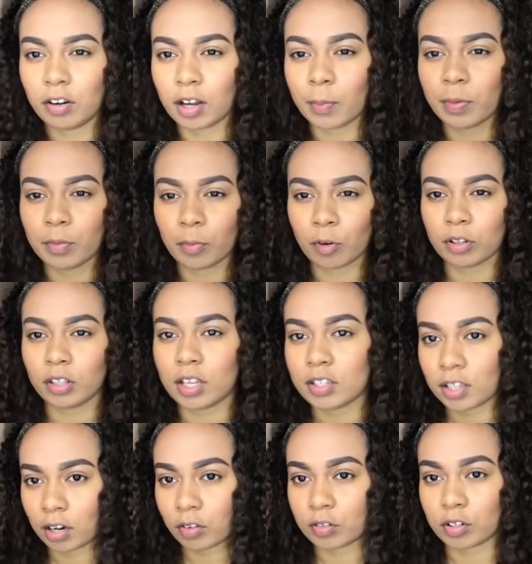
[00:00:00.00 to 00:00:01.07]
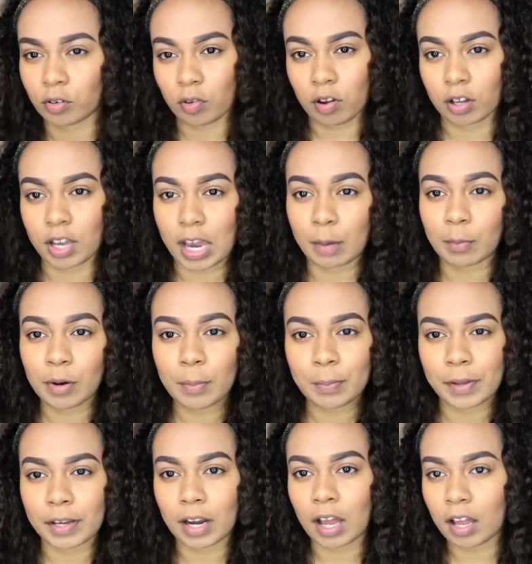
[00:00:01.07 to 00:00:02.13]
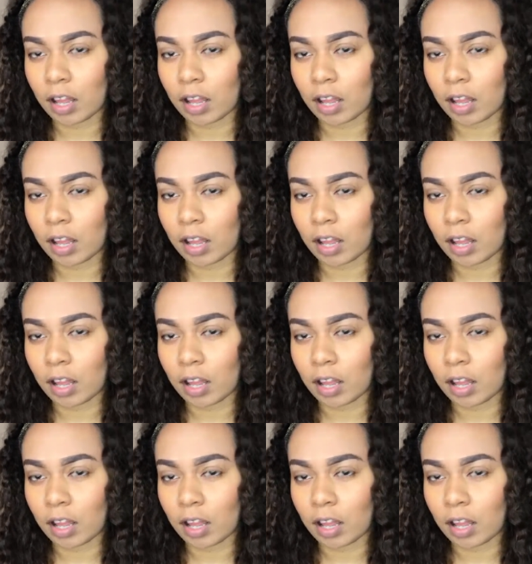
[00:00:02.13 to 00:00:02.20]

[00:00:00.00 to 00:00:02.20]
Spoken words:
a couple more things that I'll show on camera, but